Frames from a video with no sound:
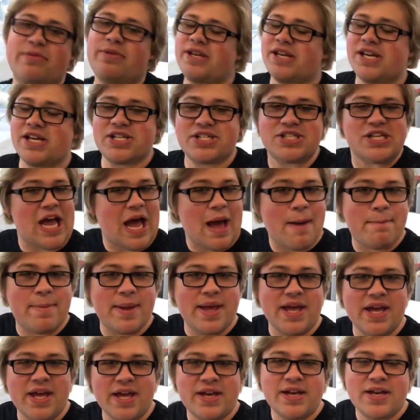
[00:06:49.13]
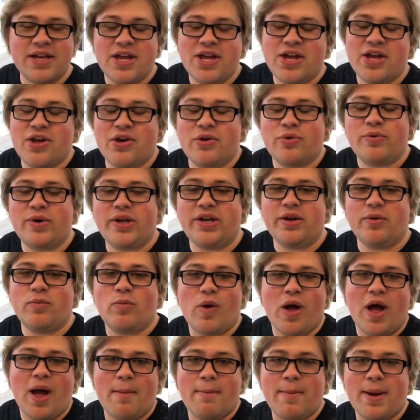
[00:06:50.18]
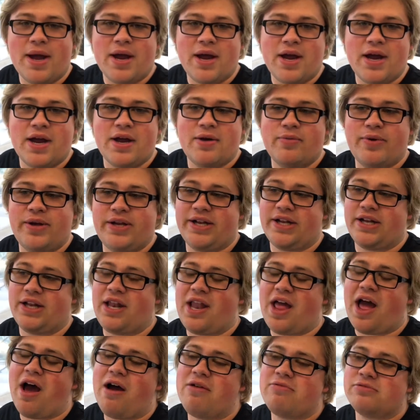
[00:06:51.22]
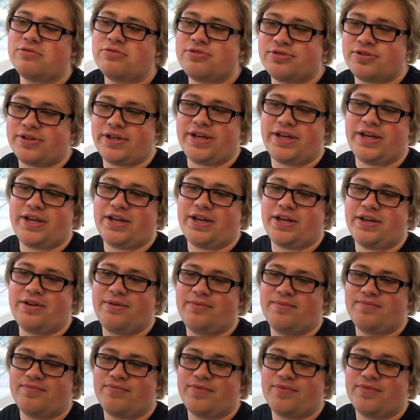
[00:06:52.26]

We did shopping, we did Walmart, we did laundry,